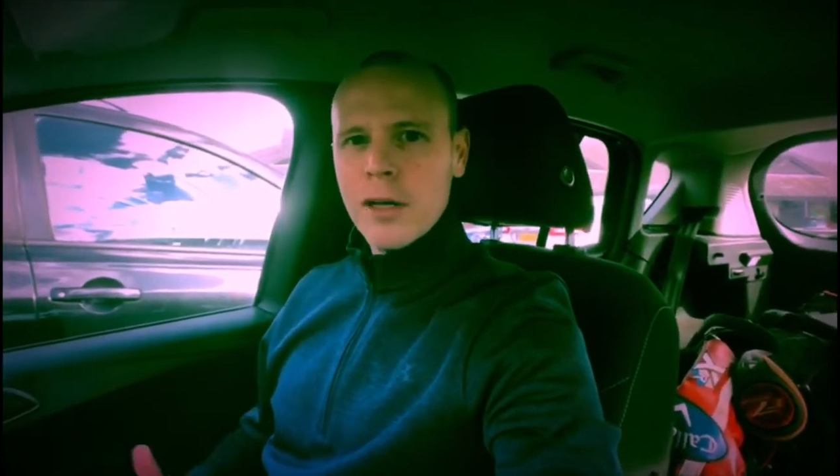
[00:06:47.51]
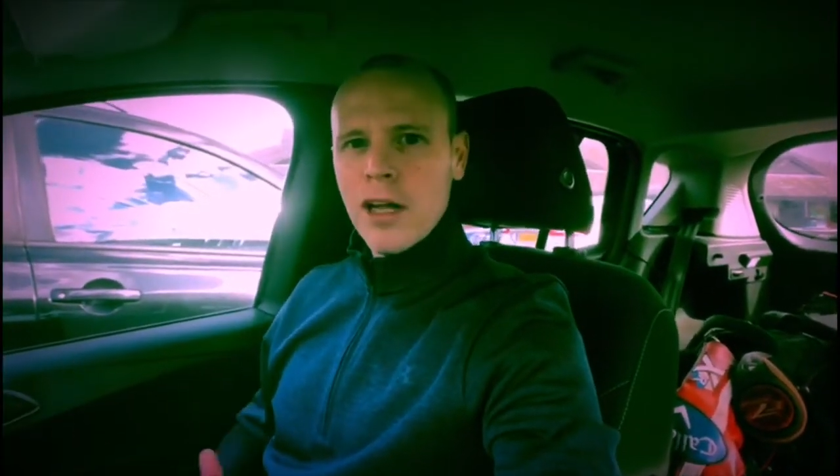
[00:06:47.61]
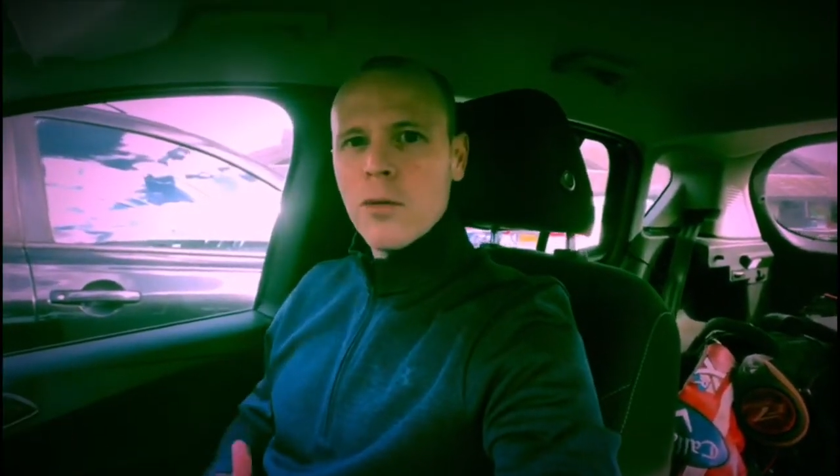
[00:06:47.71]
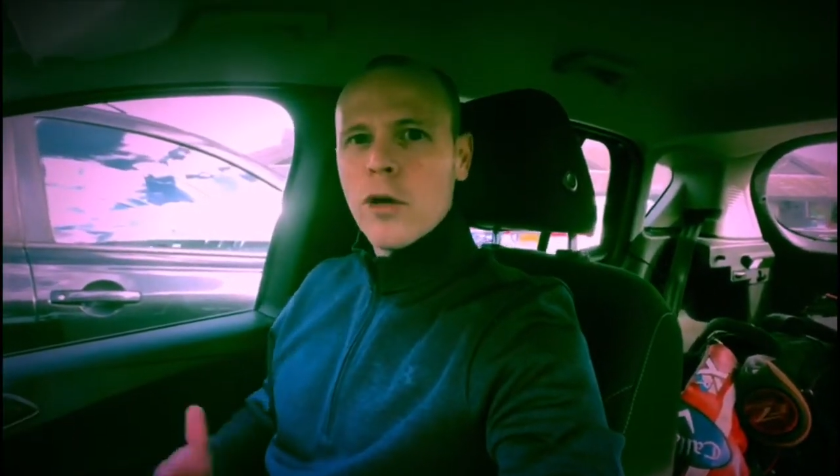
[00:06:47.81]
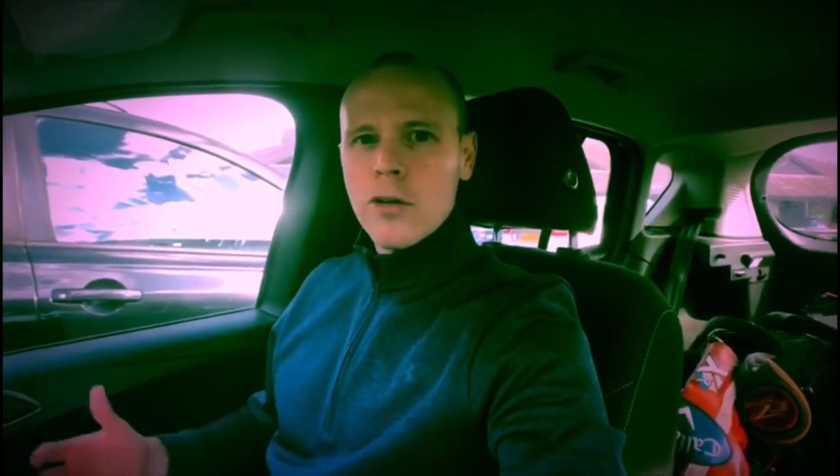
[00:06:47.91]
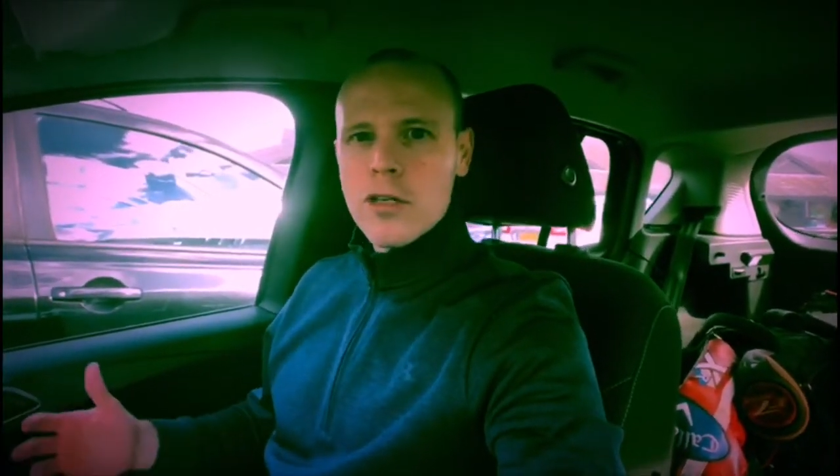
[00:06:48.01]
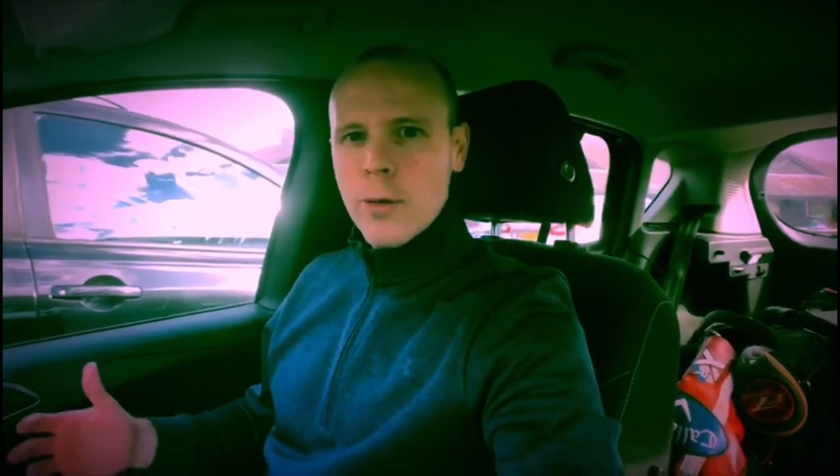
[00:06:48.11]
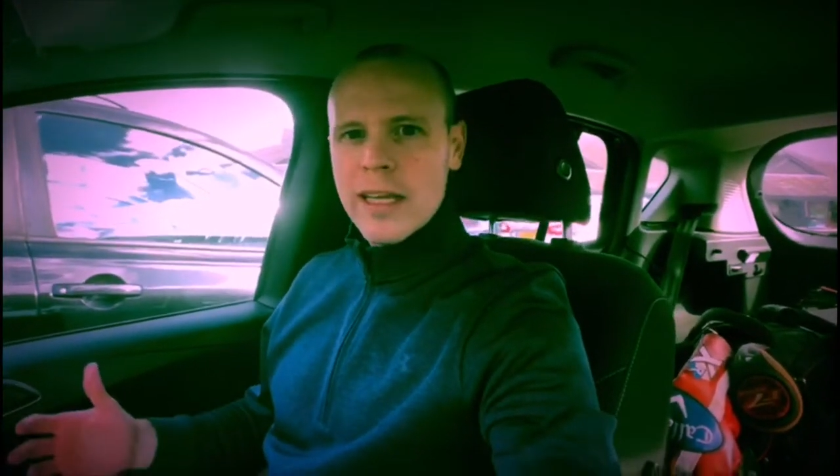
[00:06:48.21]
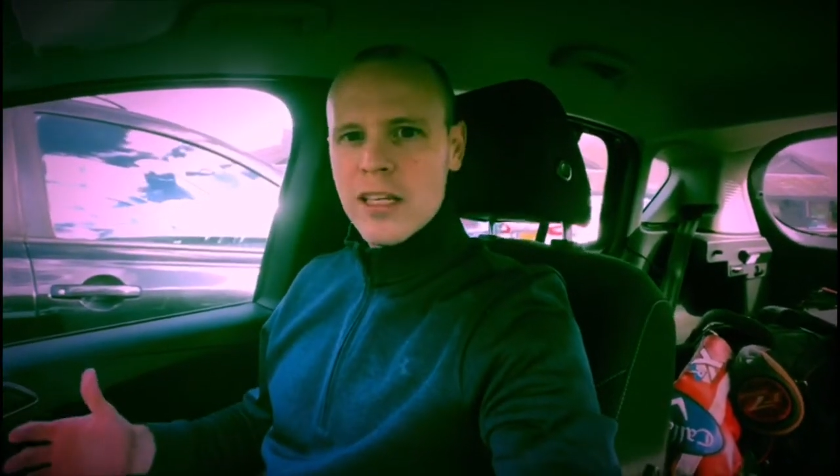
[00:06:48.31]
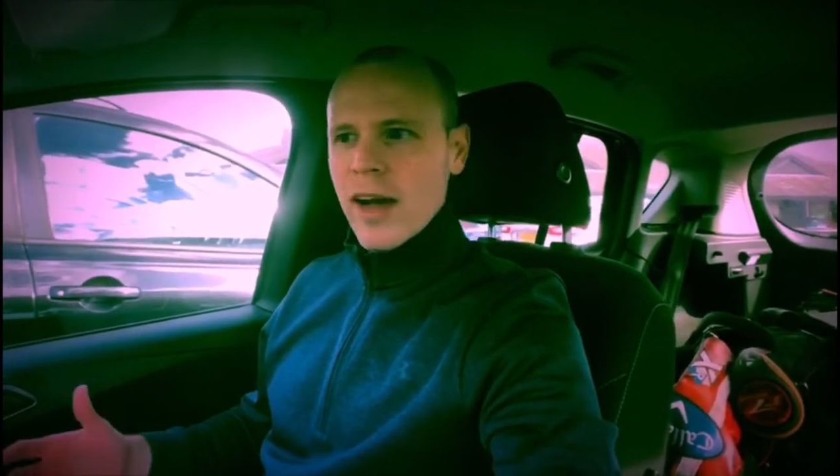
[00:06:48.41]
learn what your
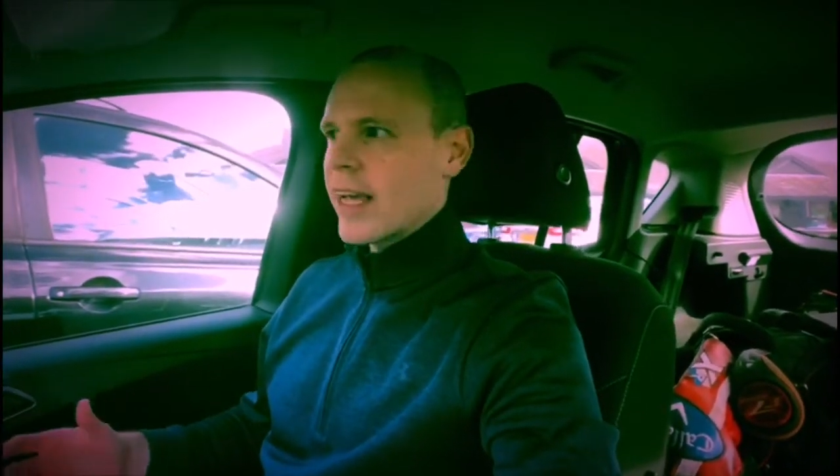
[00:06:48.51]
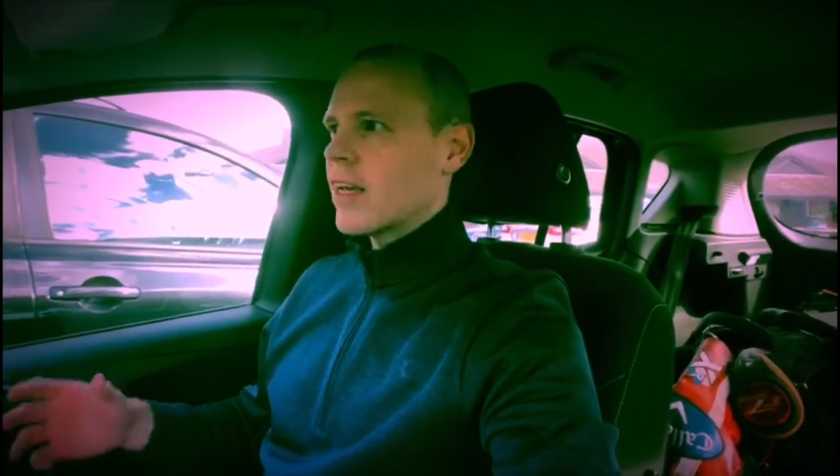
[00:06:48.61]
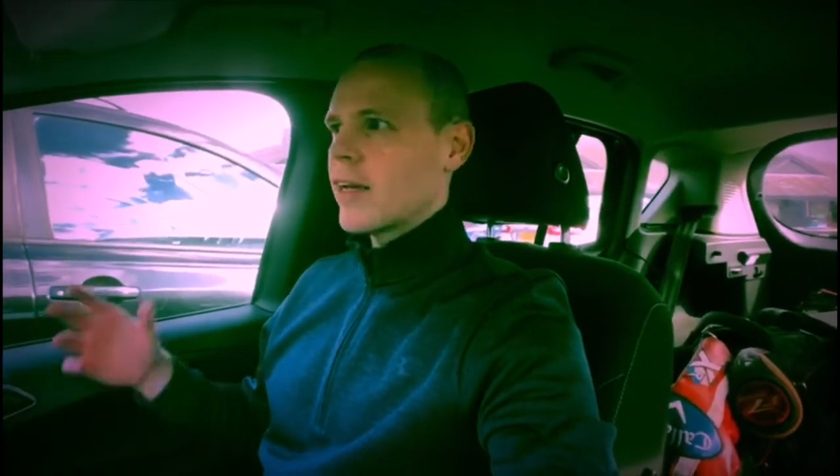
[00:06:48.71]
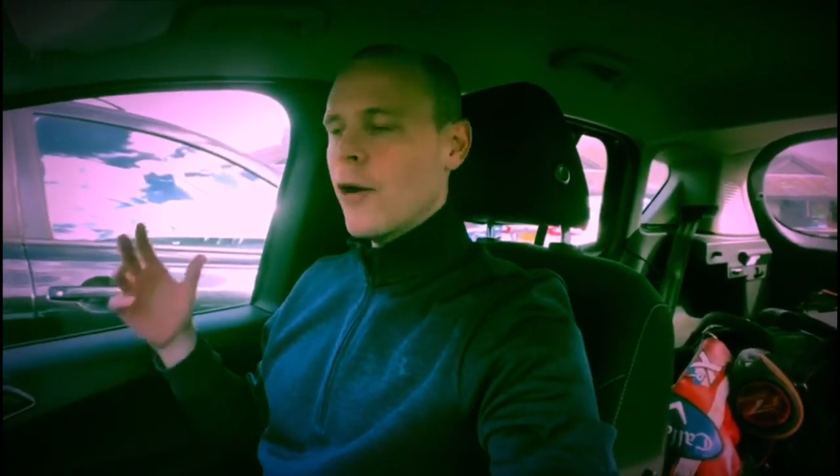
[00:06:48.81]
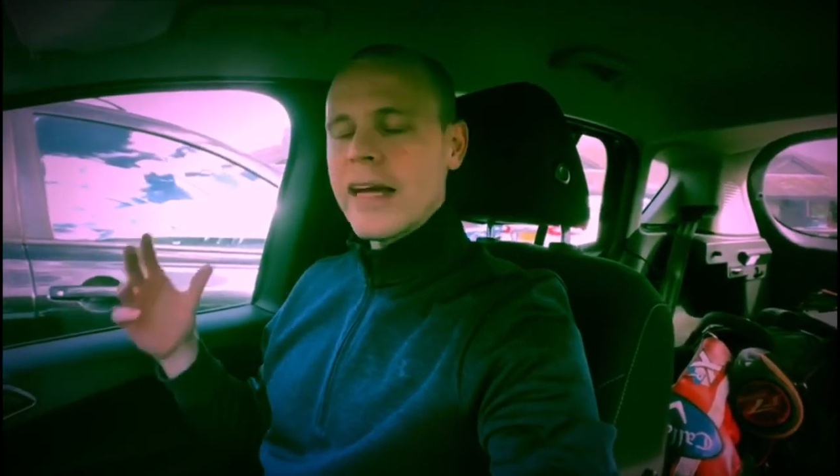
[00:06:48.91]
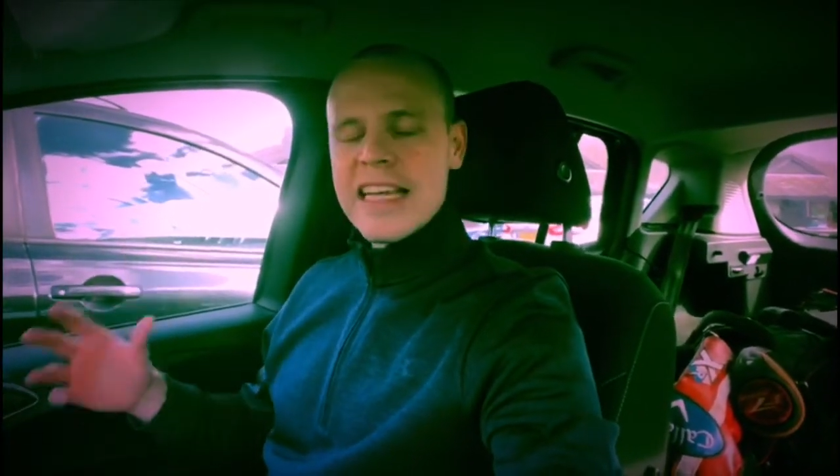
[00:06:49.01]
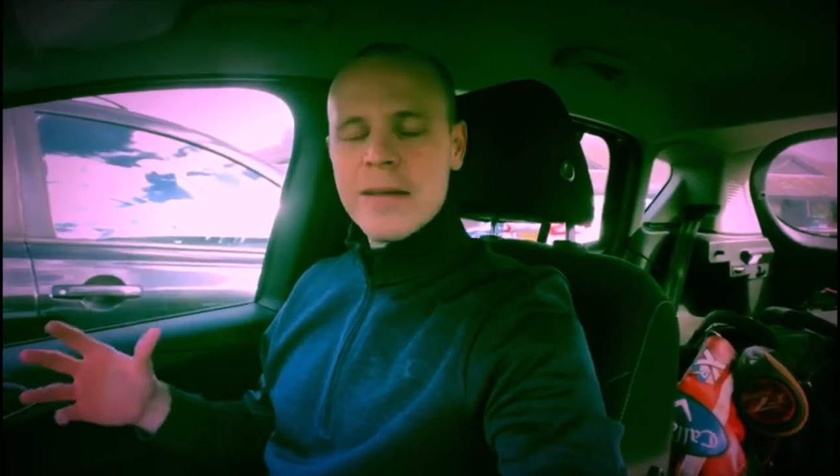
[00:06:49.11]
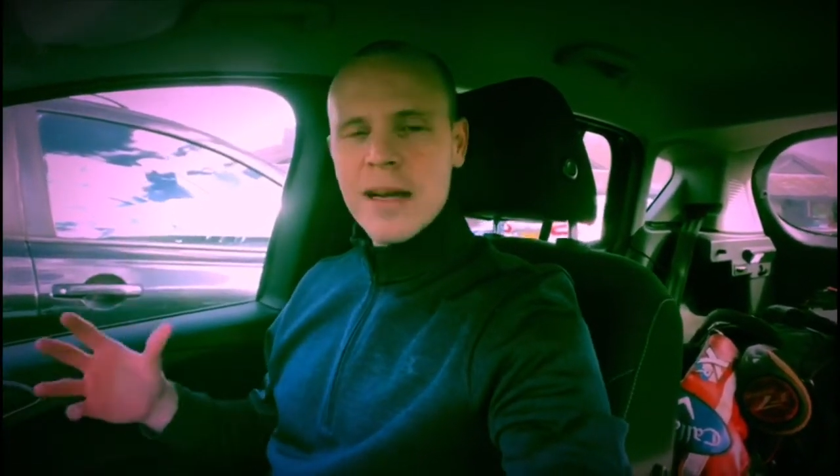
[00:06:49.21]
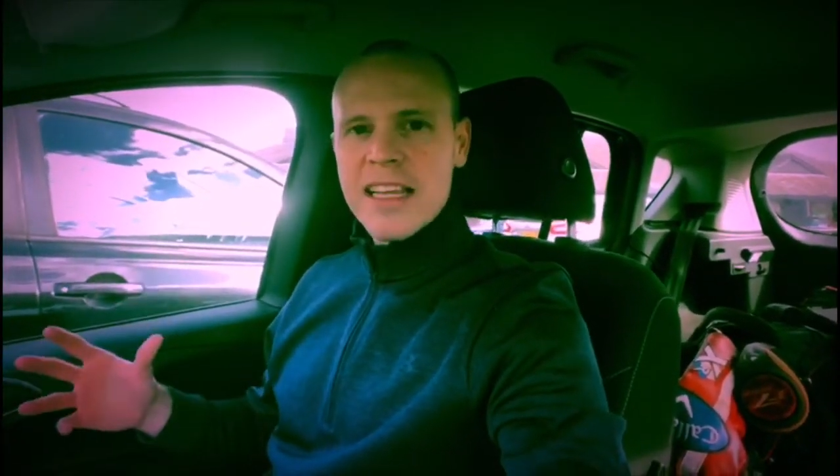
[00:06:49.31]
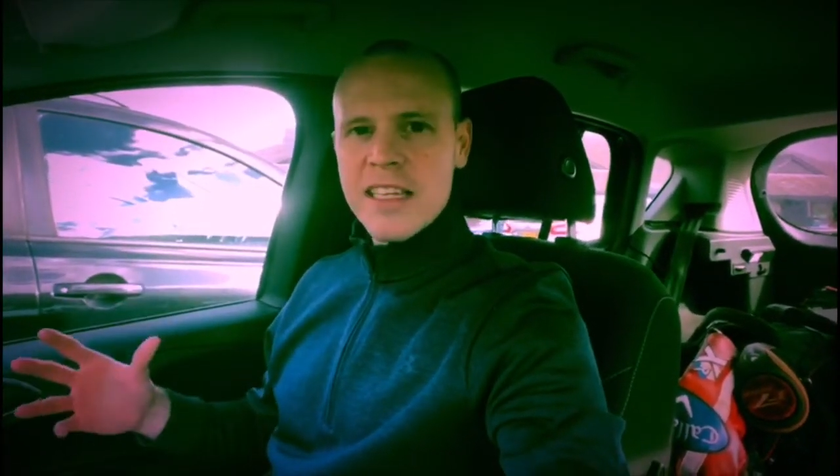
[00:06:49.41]
swing's like, go get
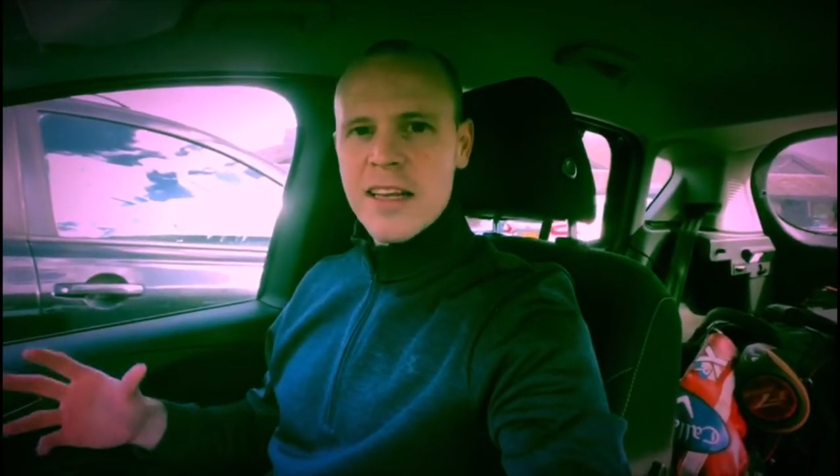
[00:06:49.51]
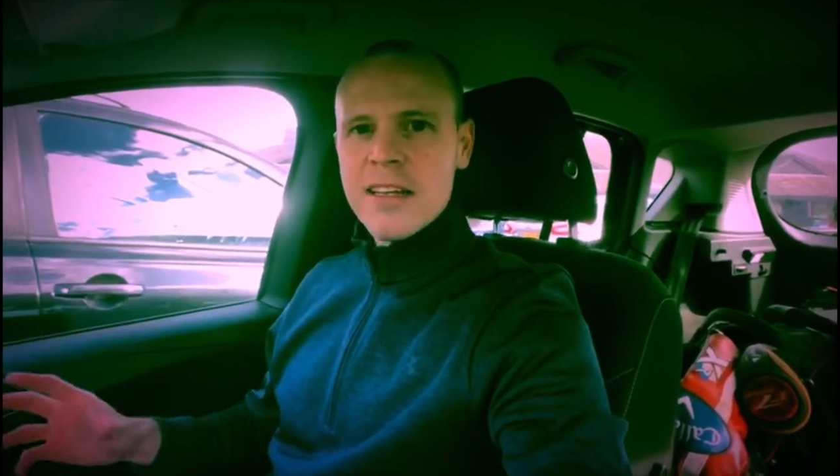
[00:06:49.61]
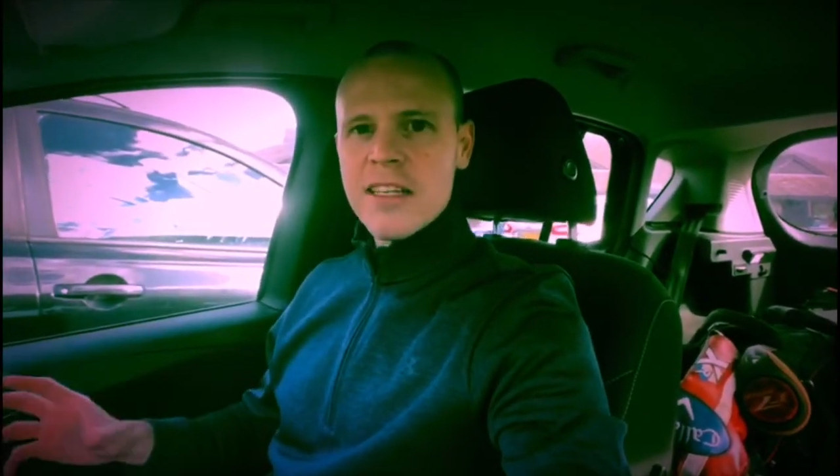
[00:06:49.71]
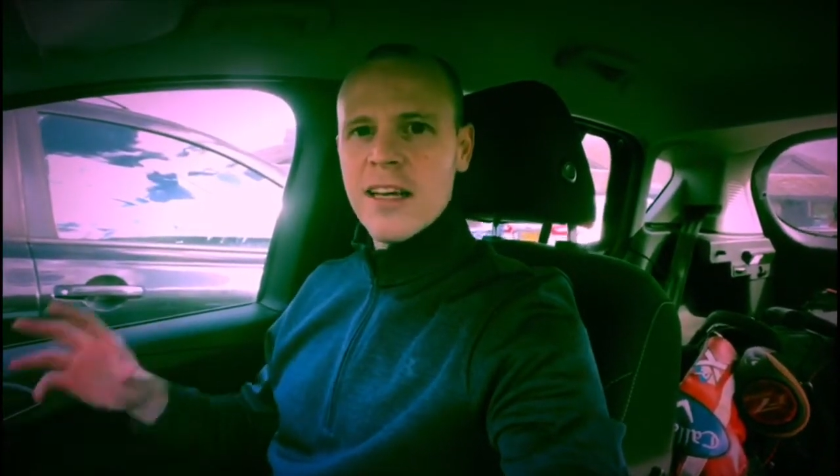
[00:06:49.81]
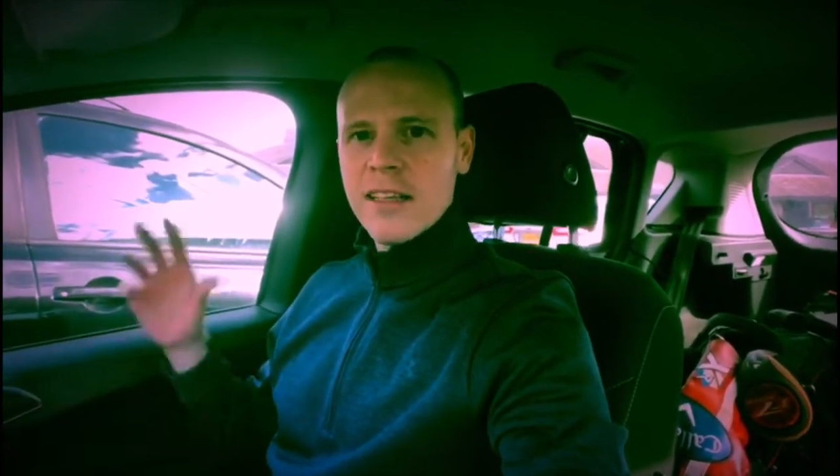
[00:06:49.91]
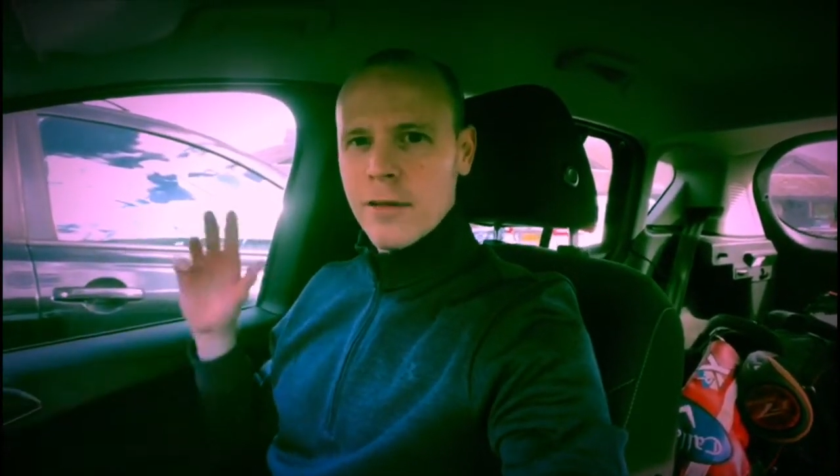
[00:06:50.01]
some lessons,